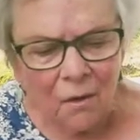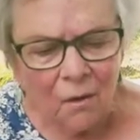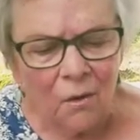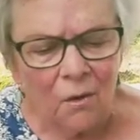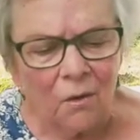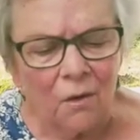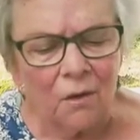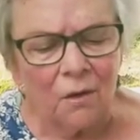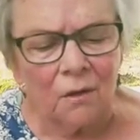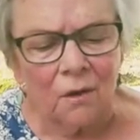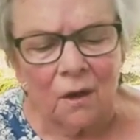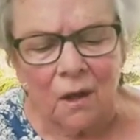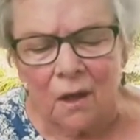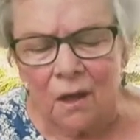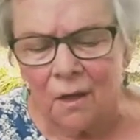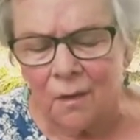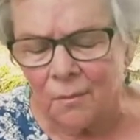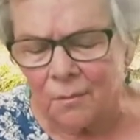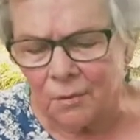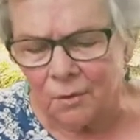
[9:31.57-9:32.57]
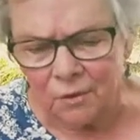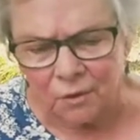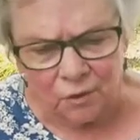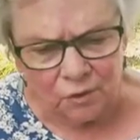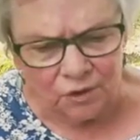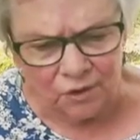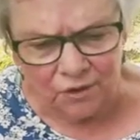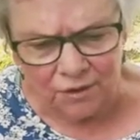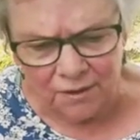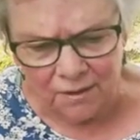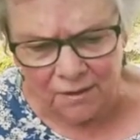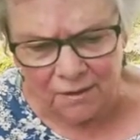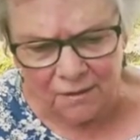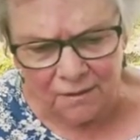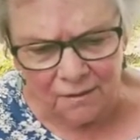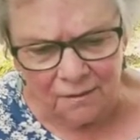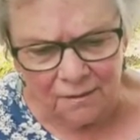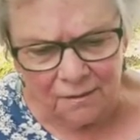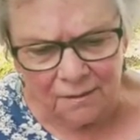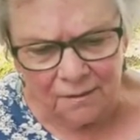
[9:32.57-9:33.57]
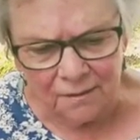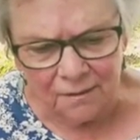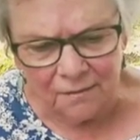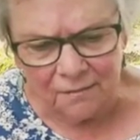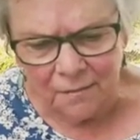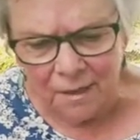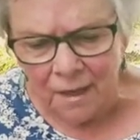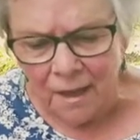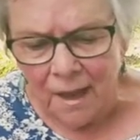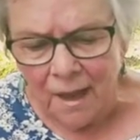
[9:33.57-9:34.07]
or lollapaloosh kids.